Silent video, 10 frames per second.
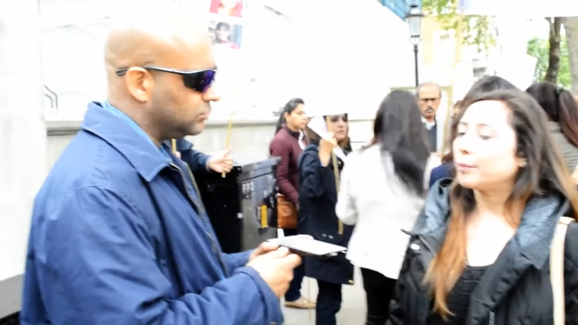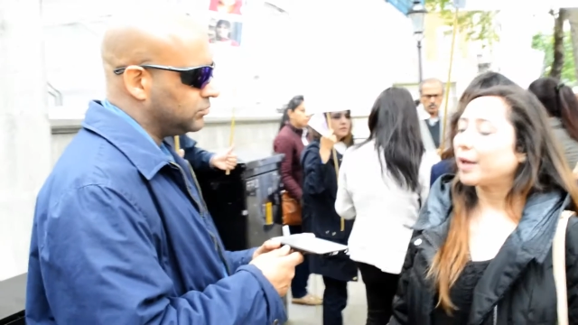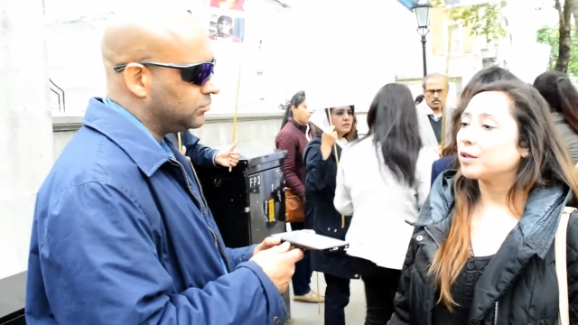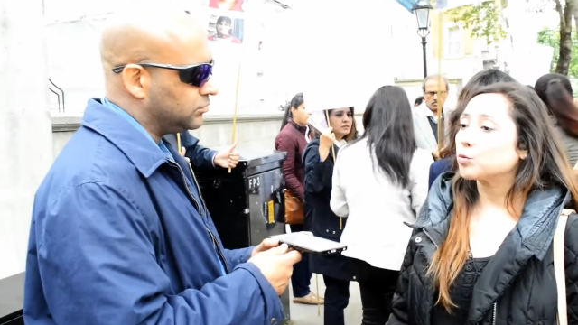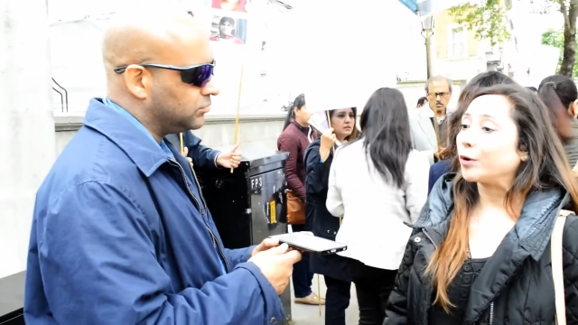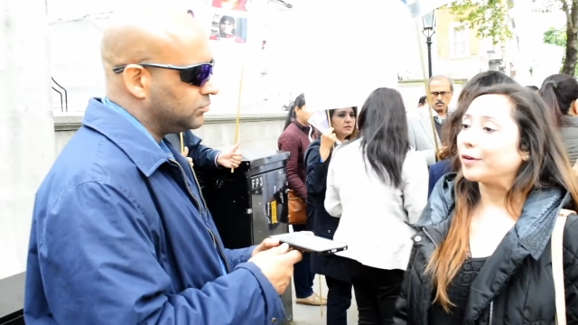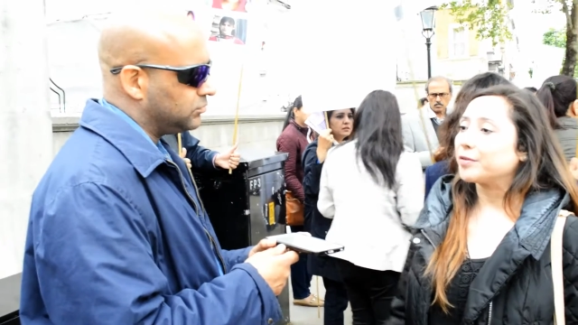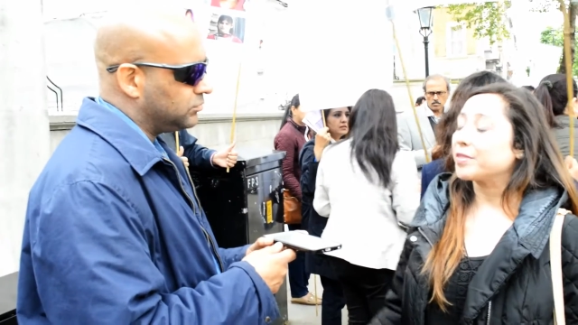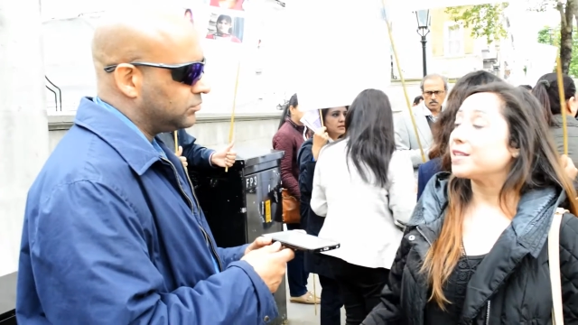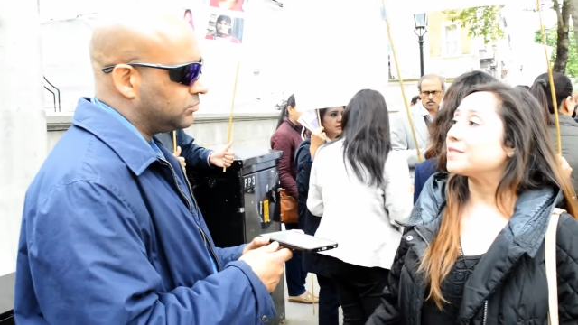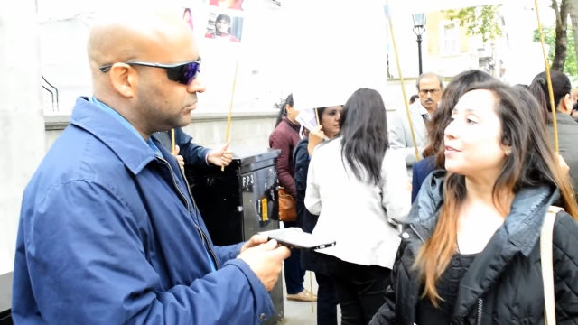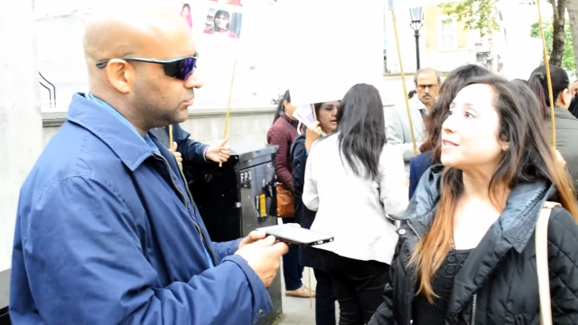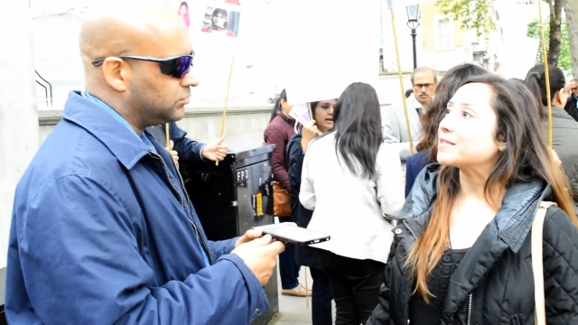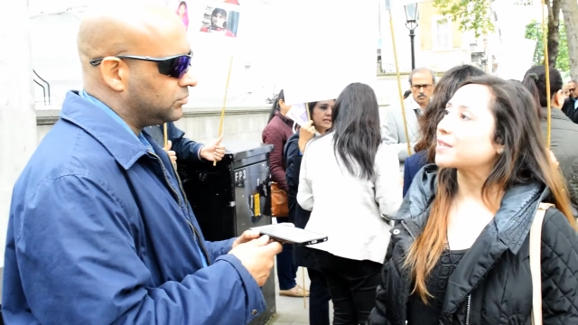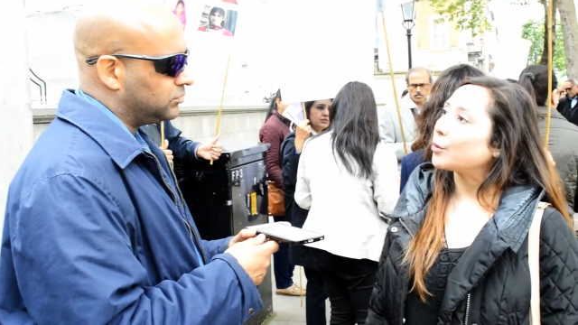Speaker 1: and where are these
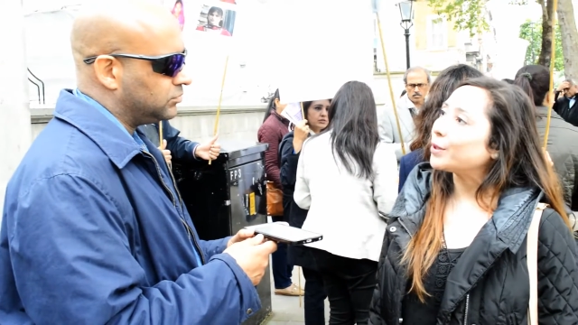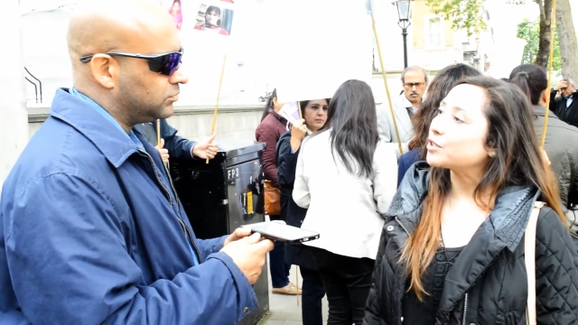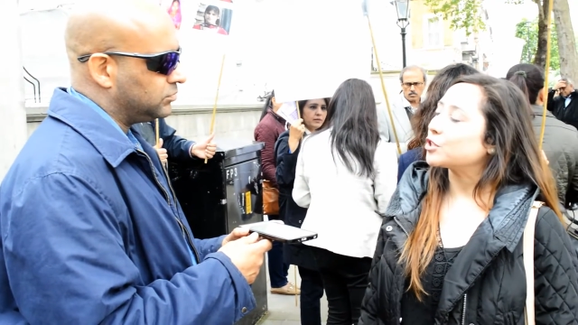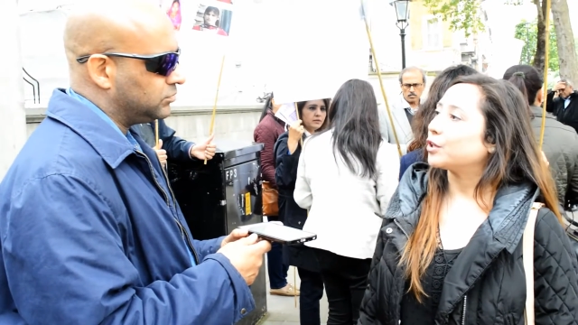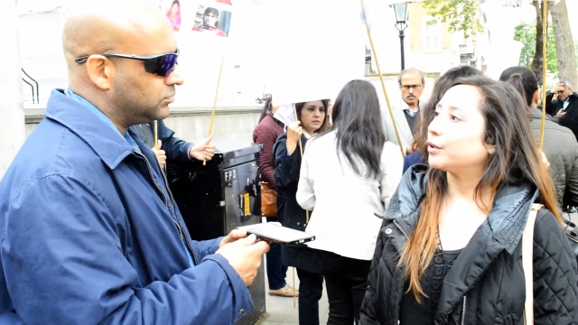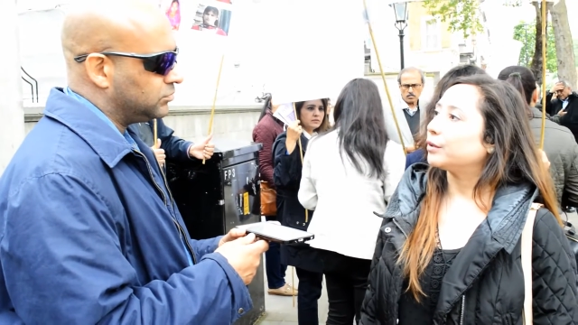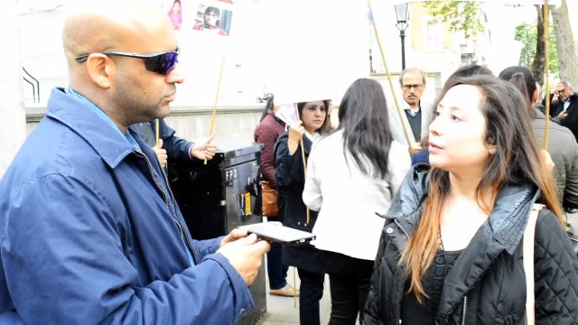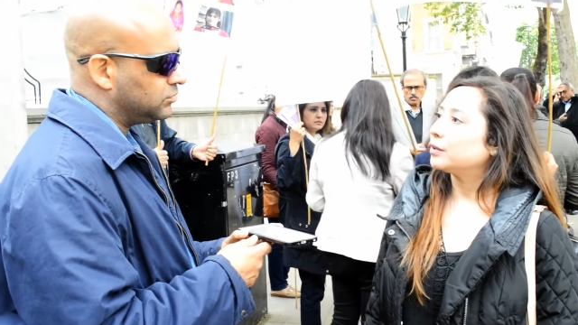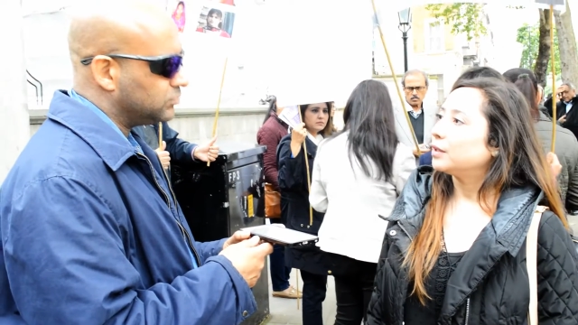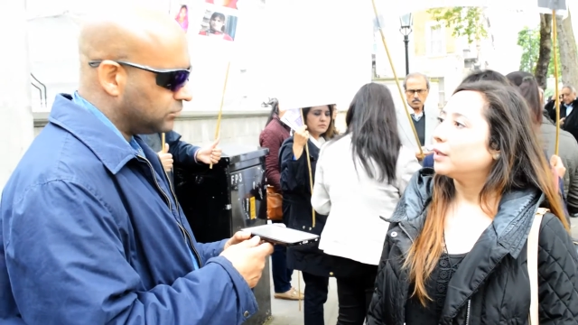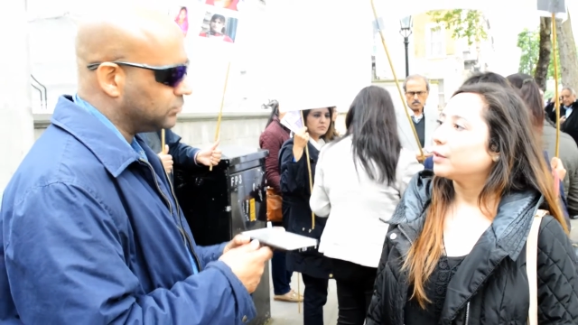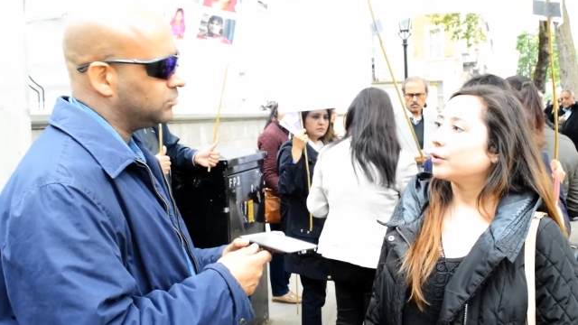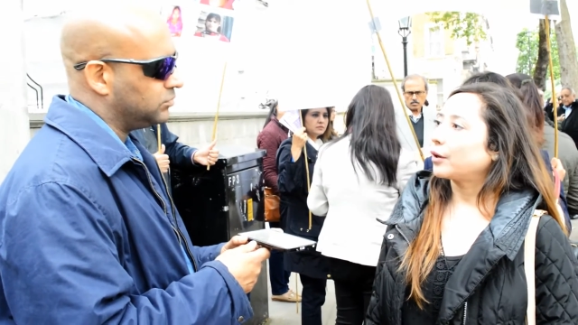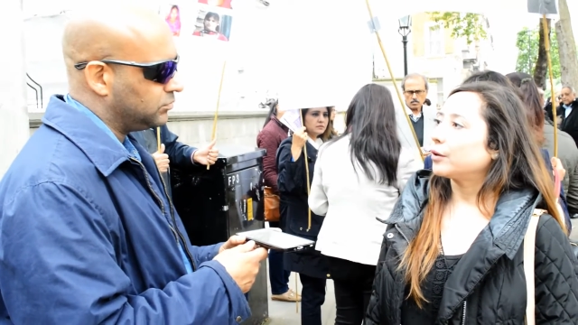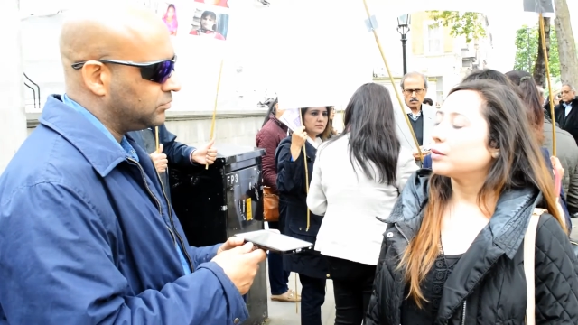funds going to? Mm-hmm.
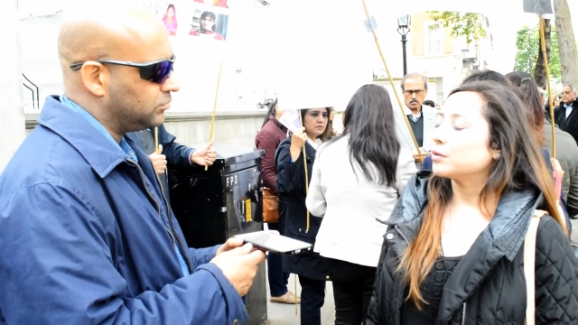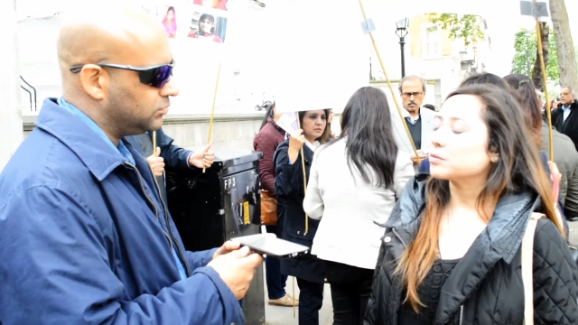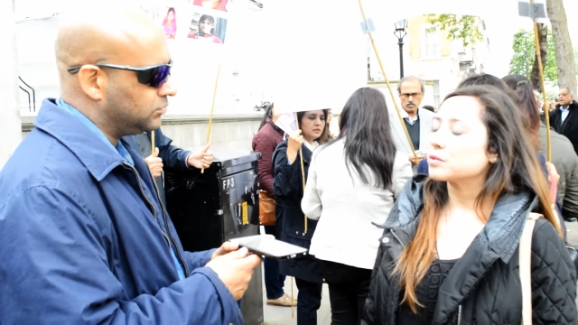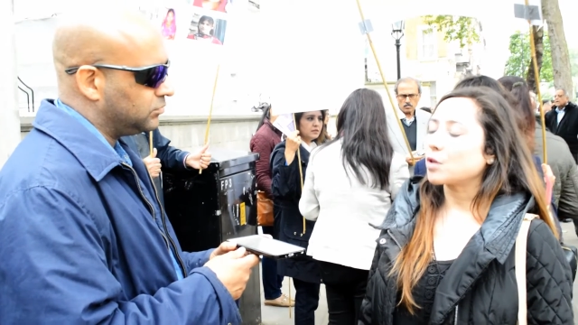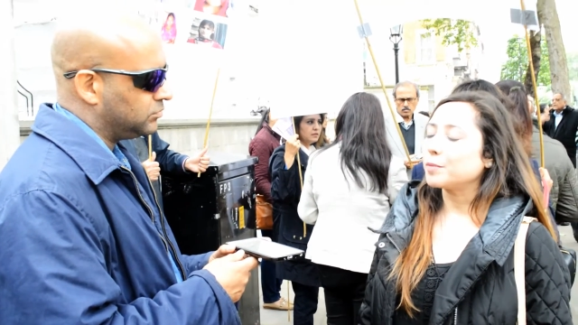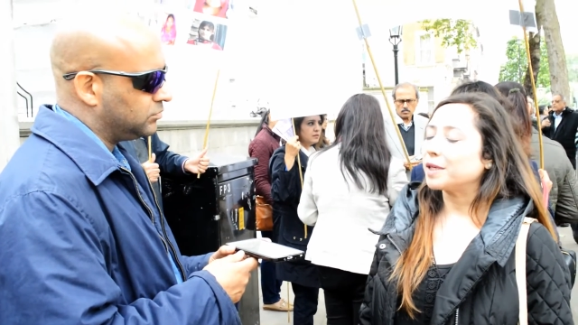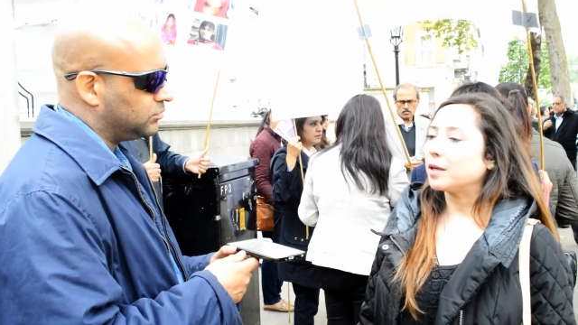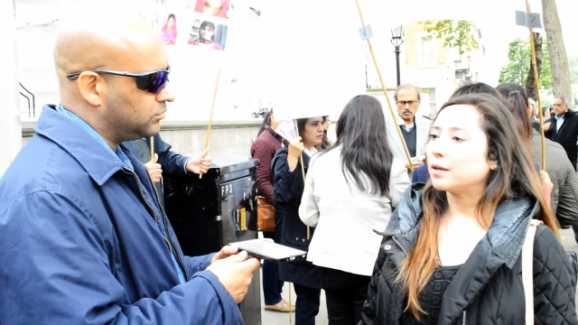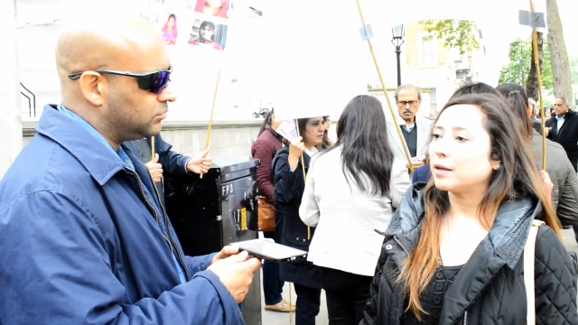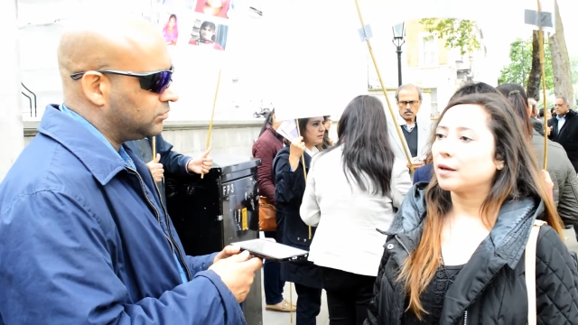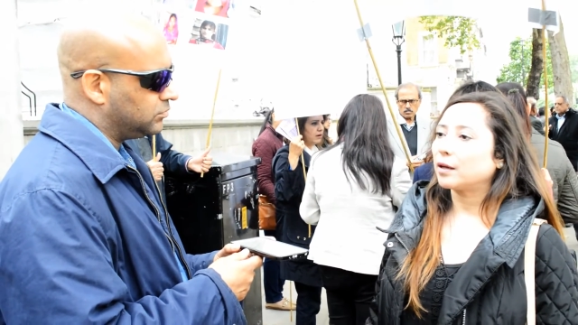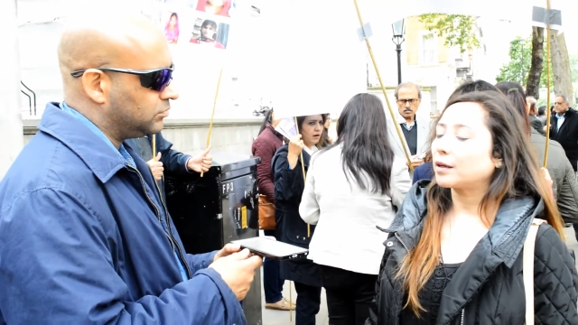You know, so many uh,